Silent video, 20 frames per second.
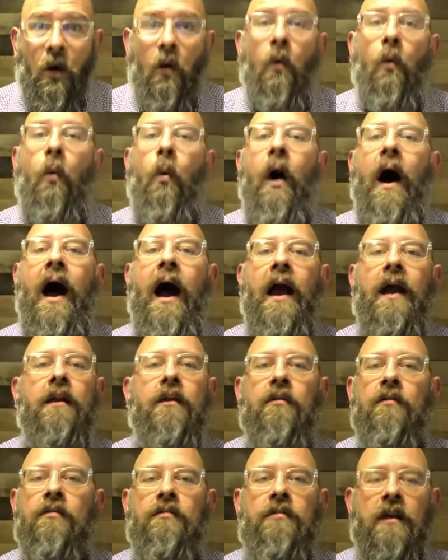Why
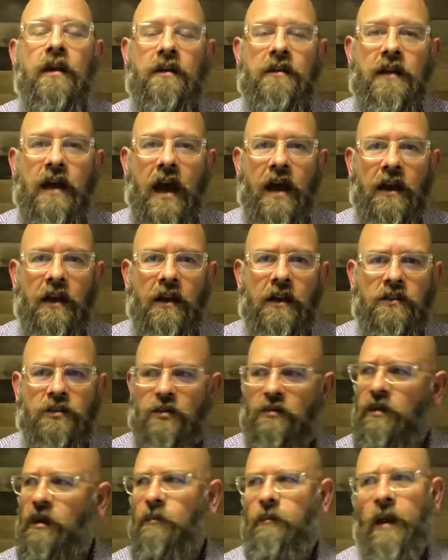do you think that is?
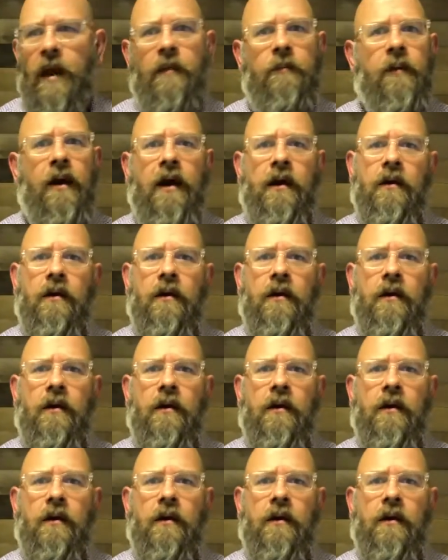You think, man,